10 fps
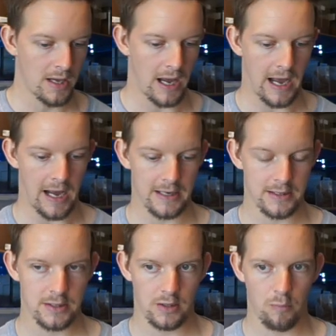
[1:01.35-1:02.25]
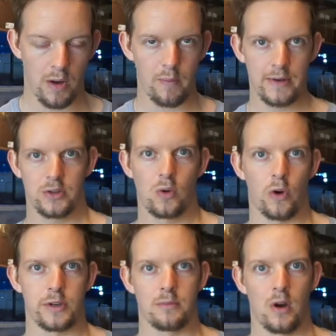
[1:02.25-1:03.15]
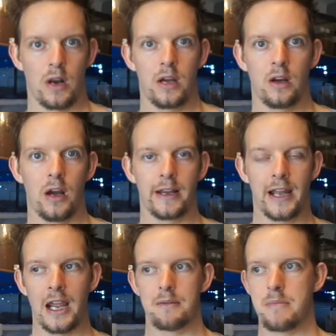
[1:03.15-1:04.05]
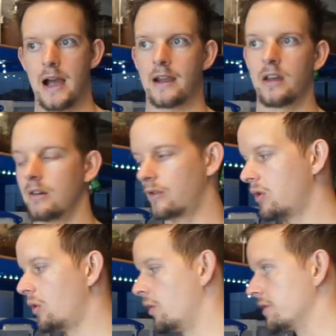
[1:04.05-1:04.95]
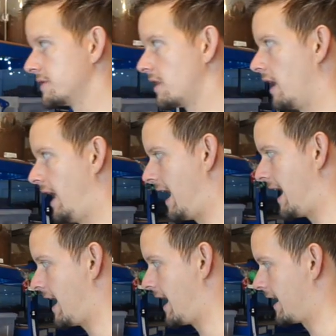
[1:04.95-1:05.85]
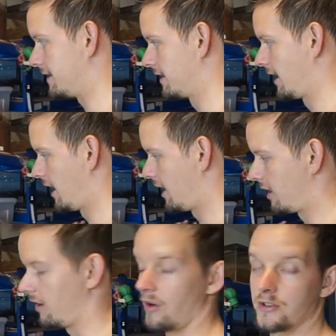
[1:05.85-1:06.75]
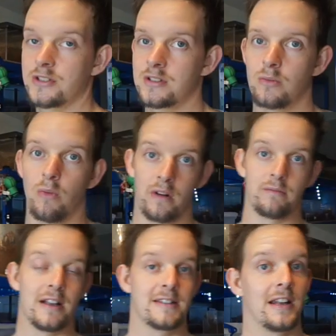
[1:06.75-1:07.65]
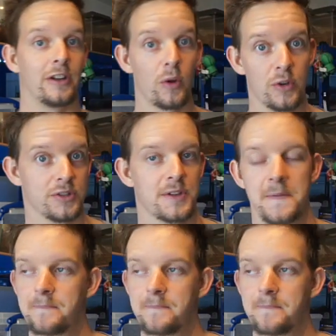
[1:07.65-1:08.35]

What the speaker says: And when I went to Guatemala, I came back and course I had lost one of my Celadonias.